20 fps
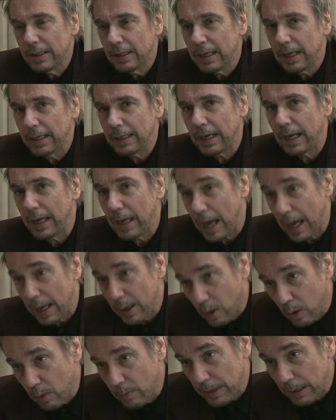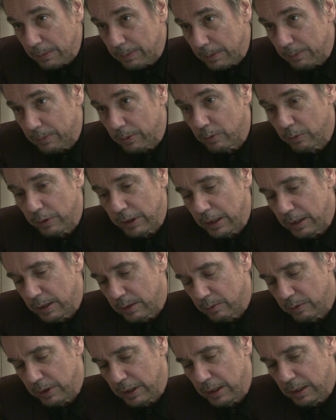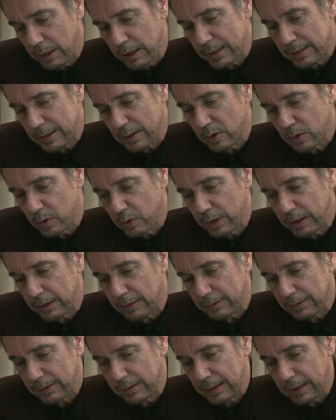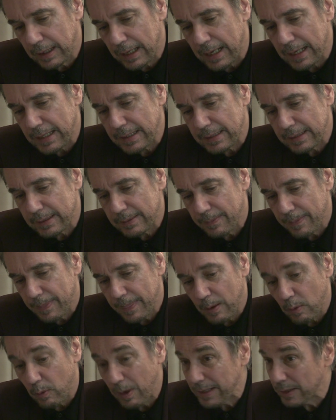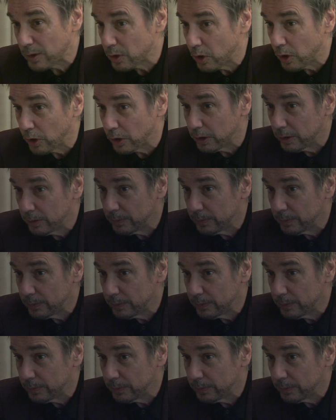And I hope that people will listen to it as one song.